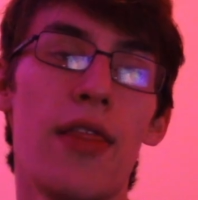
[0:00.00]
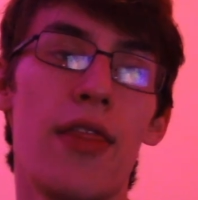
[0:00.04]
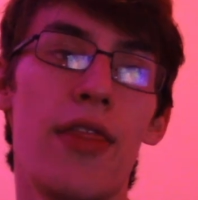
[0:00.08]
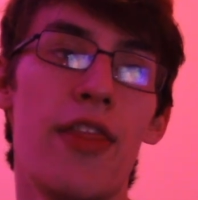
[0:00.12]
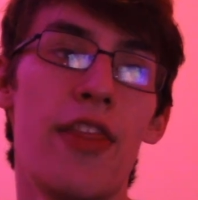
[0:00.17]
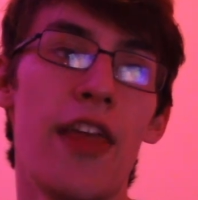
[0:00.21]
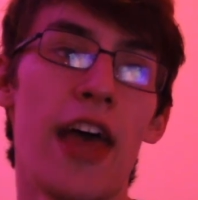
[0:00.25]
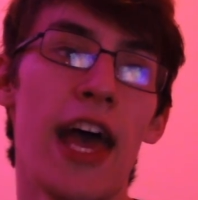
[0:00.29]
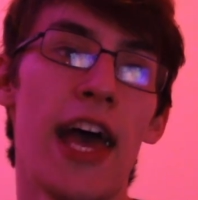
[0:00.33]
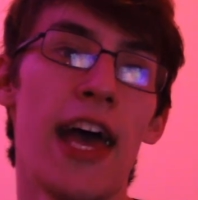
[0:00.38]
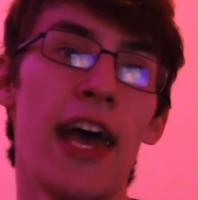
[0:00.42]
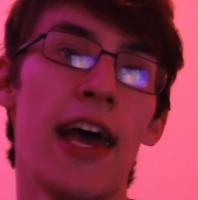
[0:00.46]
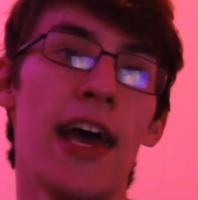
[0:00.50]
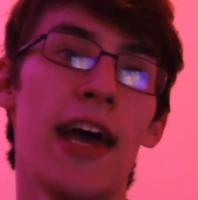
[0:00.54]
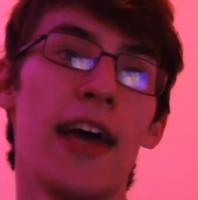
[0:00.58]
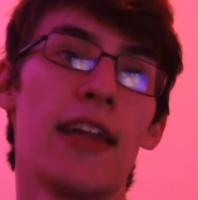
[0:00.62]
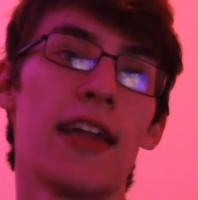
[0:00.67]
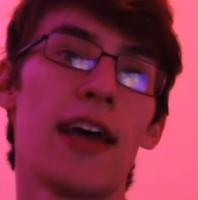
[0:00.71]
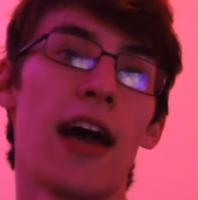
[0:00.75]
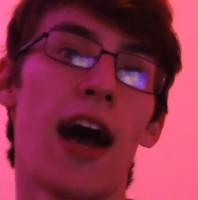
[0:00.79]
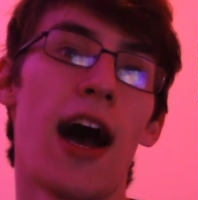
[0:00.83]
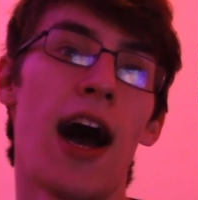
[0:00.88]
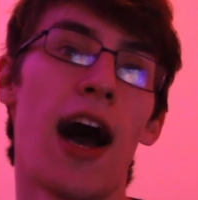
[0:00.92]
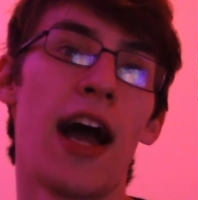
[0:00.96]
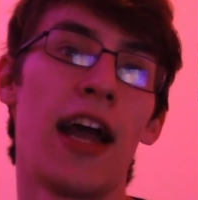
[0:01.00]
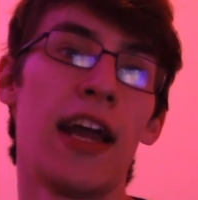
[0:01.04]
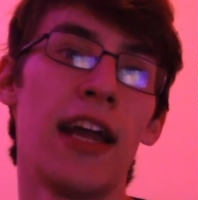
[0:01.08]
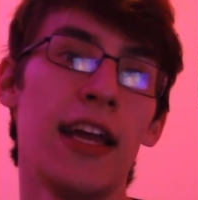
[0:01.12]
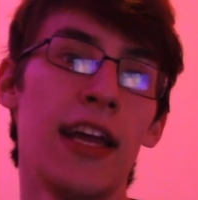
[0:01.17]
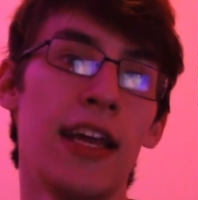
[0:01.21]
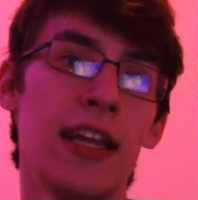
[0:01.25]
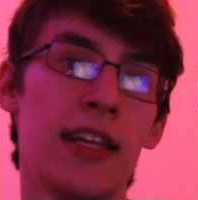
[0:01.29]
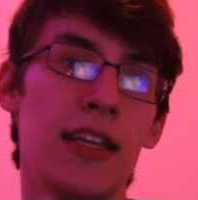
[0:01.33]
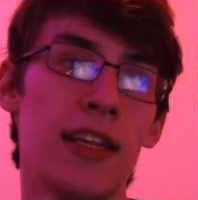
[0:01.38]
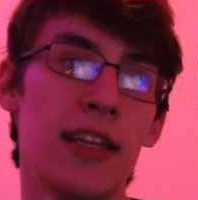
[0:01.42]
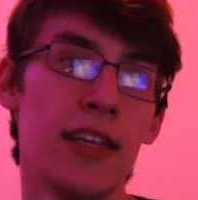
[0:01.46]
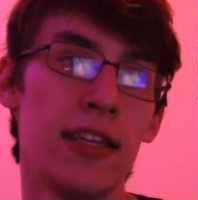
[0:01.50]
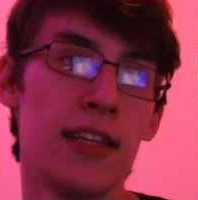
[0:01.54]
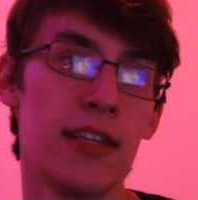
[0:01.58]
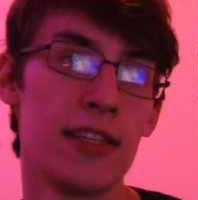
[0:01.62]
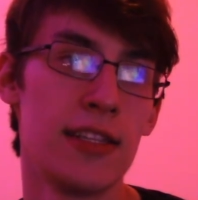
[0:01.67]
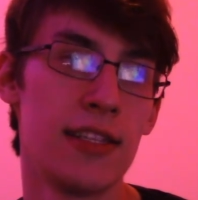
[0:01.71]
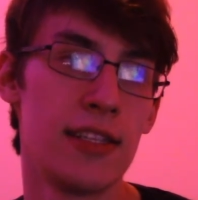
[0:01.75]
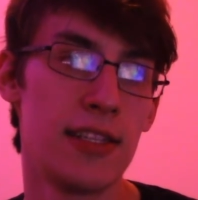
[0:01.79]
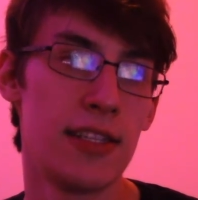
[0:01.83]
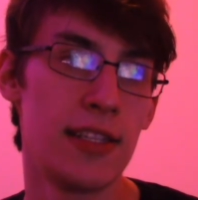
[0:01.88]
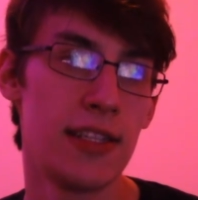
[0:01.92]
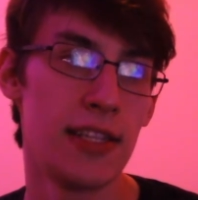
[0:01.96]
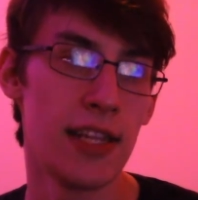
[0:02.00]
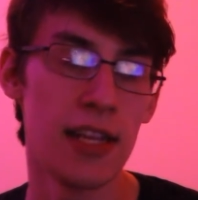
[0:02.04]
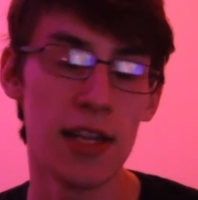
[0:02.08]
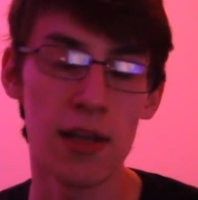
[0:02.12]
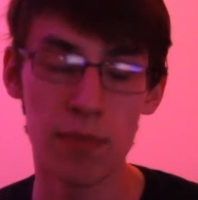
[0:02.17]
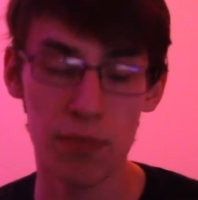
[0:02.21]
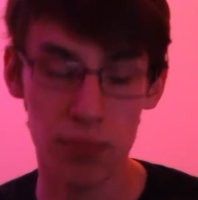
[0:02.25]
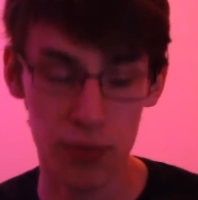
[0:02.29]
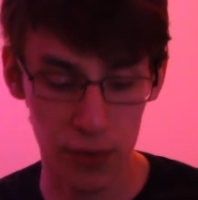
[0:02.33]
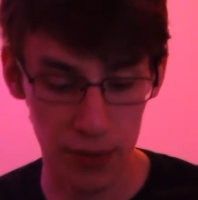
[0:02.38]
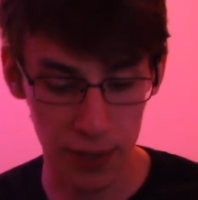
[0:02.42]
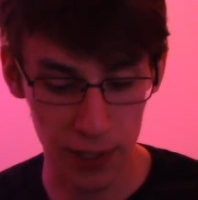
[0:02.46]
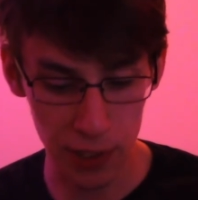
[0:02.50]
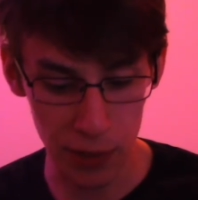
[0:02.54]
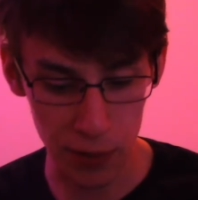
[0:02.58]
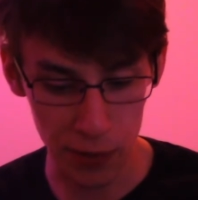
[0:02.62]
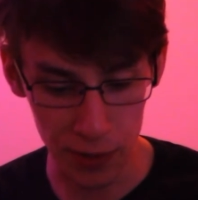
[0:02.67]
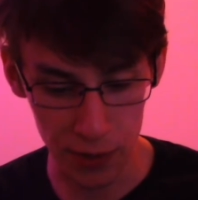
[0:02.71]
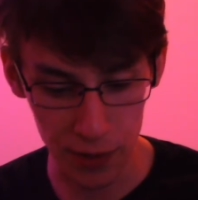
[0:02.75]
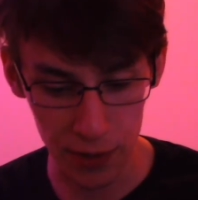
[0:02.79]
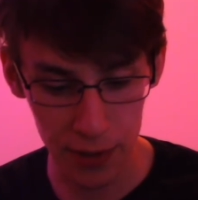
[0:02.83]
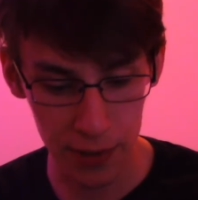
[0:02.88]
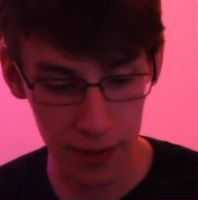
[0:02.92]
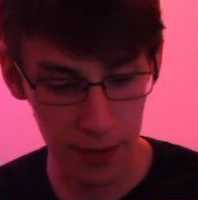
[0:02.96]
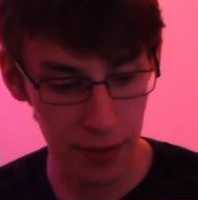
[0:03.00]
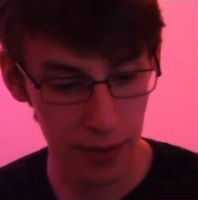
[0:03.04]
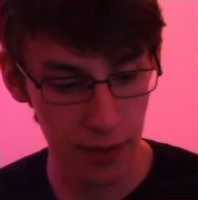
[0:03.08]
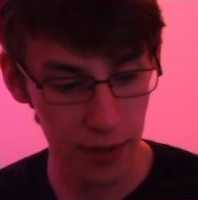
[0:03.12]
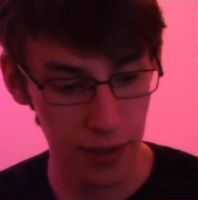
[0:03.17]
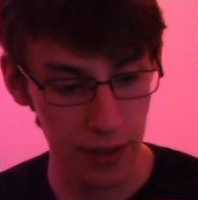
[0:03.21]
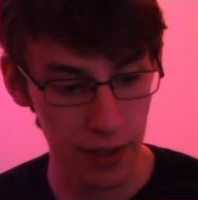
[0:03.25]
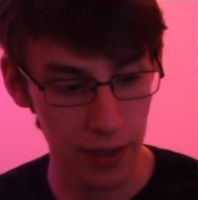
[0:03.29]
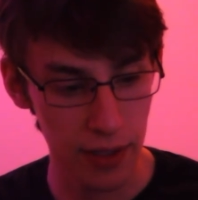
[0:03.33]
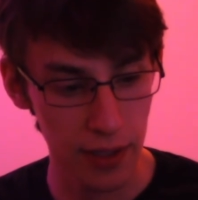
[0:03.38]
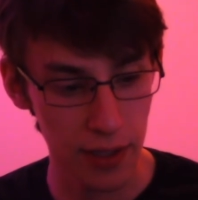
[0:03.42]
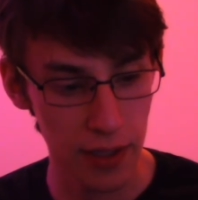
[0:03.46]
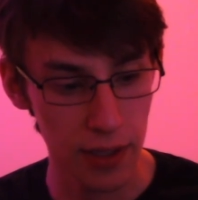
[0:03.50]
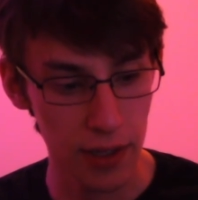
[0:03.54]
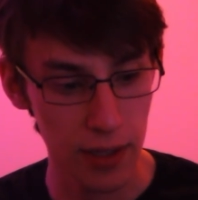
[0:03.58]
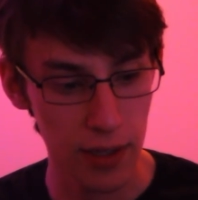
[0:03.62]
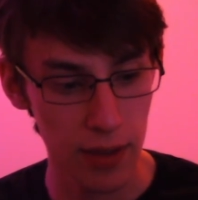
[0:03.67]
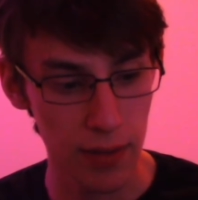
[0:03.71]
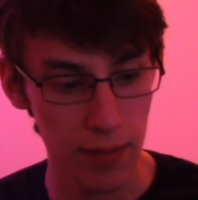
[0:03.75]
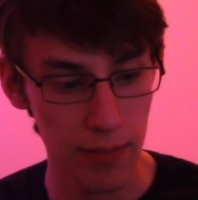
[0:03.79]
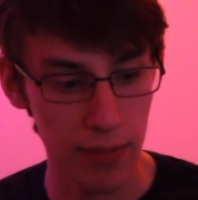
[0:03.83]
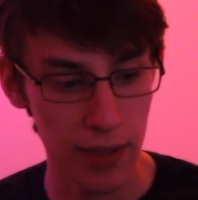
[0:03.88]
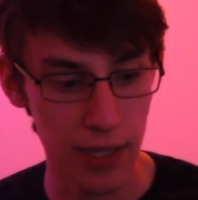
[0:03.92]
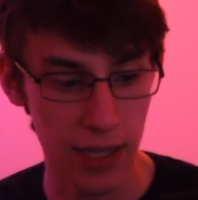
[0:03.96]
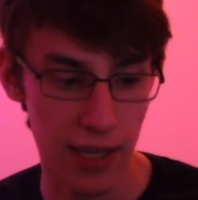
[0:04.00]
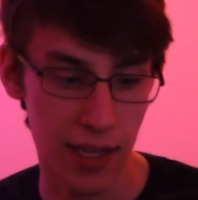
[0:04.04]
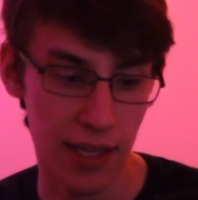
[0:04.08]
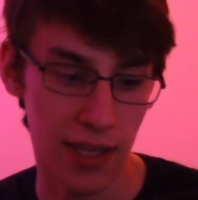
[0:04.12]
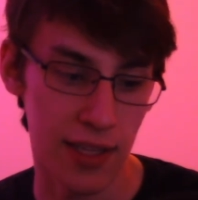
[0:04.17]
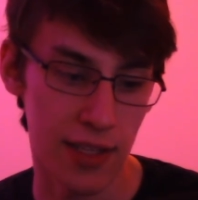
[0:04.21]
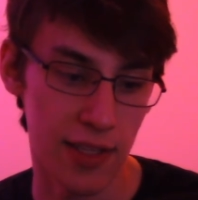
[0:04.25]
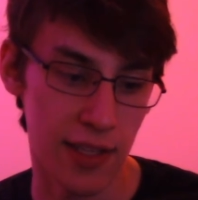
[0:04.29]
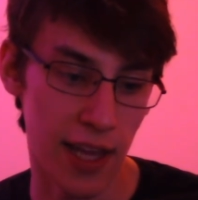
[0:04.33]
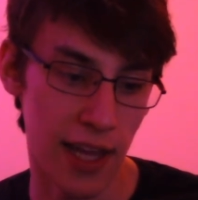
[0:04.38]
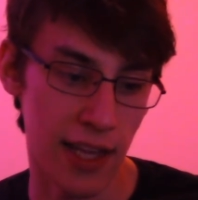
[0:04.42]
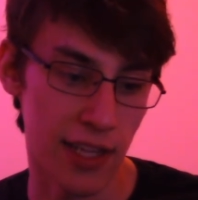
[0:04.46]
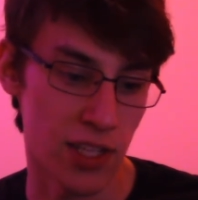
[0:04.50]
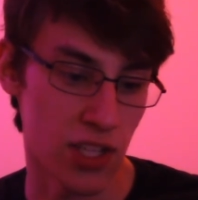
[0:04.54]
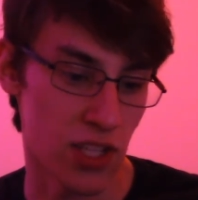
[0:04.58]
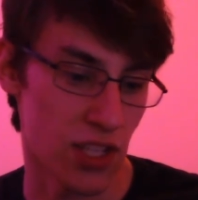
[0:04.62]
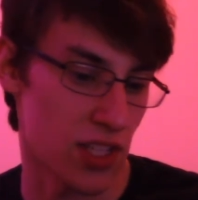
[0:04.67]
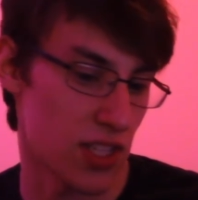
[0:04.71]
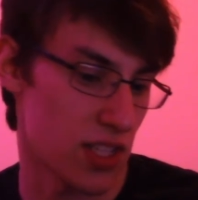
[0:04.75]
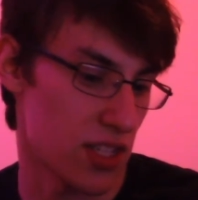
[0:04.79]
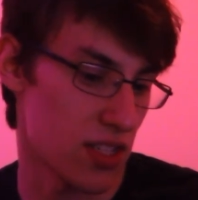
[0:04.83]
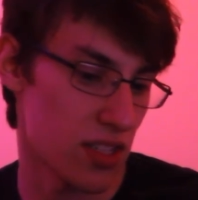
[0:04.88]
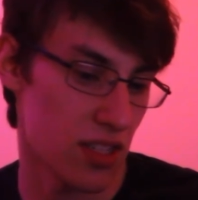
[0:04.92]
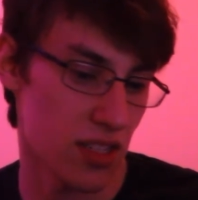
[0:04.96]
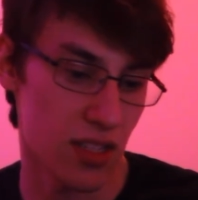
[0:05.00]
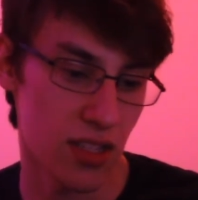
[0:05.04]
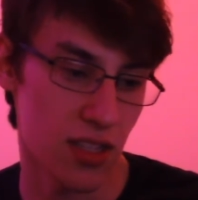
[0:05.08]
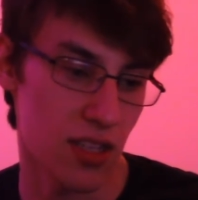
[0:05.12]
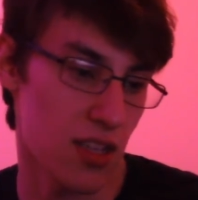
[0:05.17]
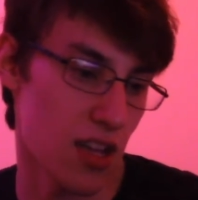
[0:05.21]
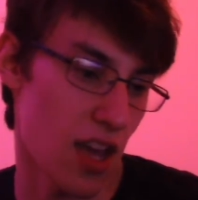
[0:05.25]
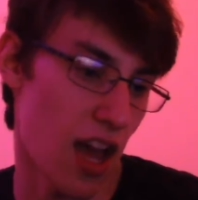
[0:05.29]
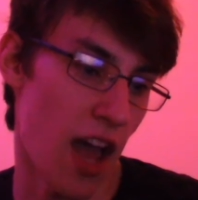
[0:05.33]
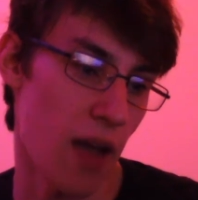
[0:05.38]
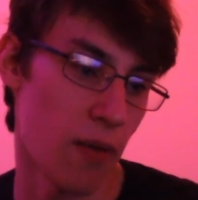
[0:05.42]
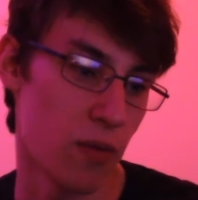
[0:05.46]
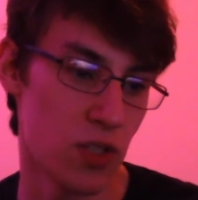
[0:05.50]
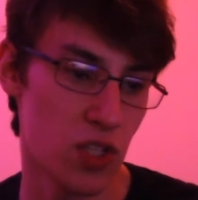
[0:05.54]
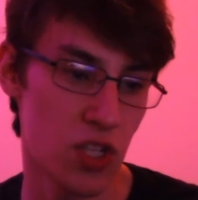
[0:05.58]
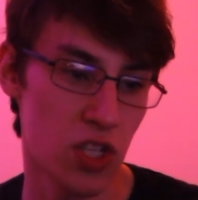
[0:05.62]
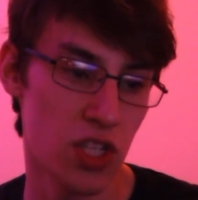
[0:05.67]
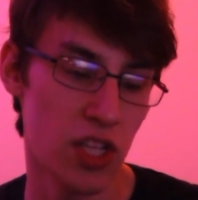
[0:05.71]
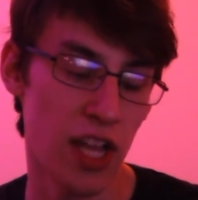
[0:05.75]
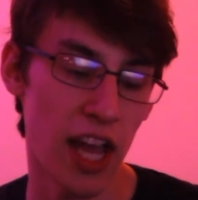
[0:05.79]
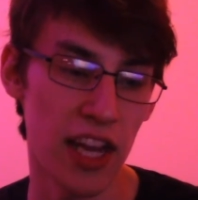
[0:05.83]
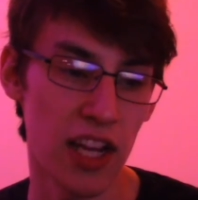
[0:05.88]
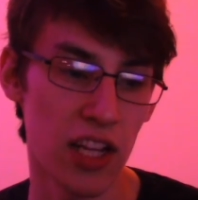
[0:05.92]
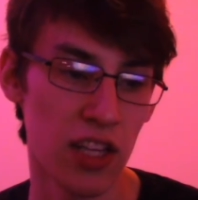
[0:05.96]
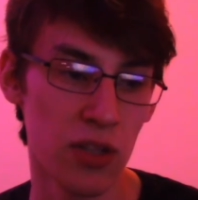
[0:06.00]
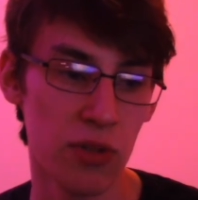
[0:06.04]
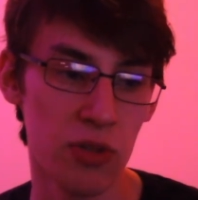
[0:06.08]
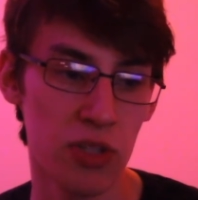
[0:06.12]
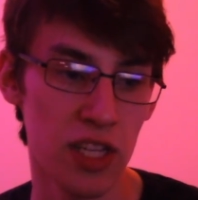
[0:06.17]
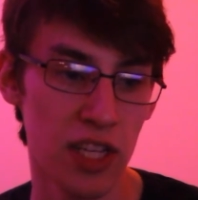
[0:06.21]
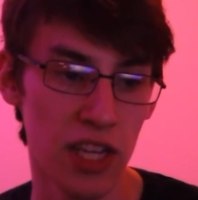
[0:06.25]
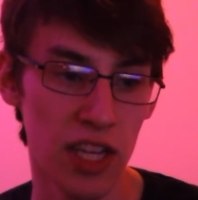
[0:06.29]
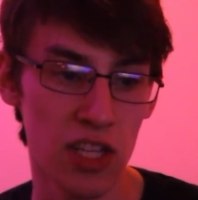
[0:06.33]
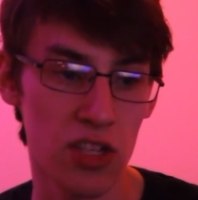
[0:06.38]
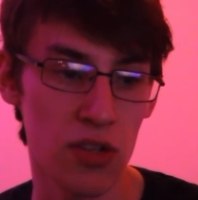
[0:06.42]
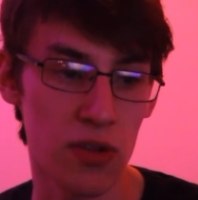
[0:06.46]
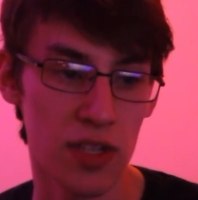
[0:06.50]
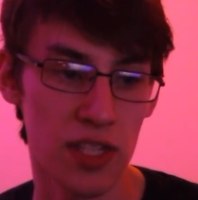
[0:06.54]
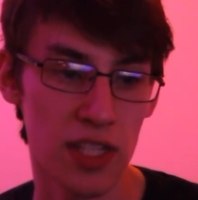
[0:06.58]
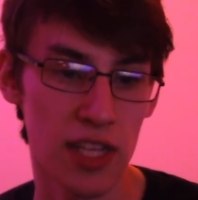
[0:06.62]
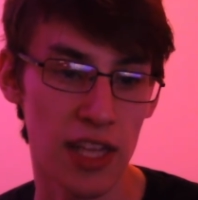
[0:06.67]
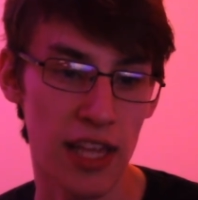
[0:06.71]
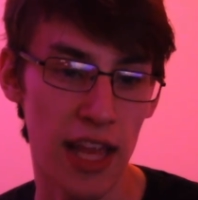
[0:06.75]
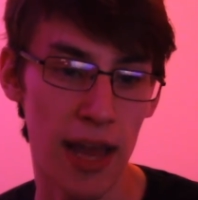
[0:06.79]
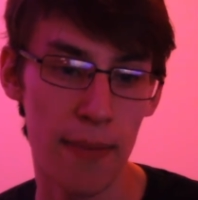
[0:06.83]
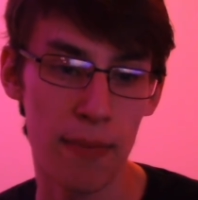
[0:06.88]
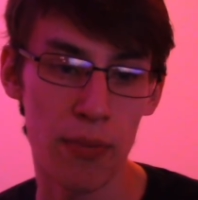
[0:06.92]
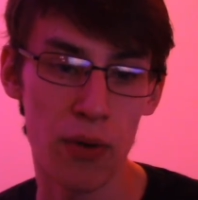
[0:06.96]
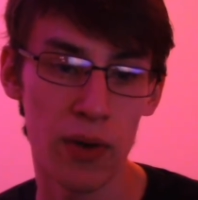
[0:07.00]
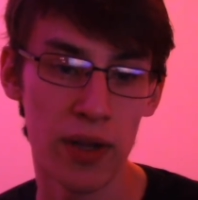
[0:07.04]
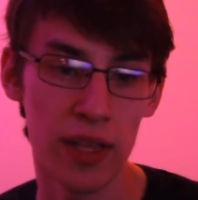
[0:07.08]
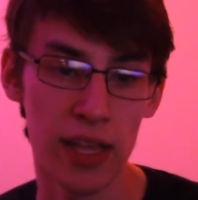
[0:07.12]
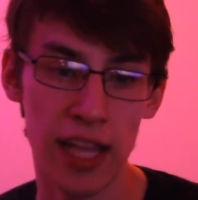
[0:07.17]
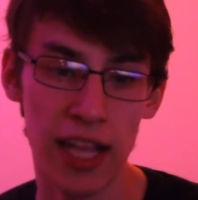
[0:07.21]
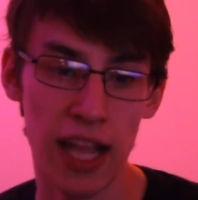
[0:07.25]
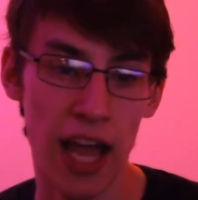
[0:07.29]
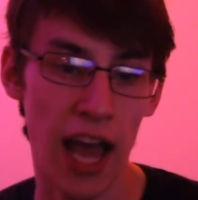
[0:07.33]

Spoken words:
that I didn't pre-order, because I was just kind of losing interest at that point.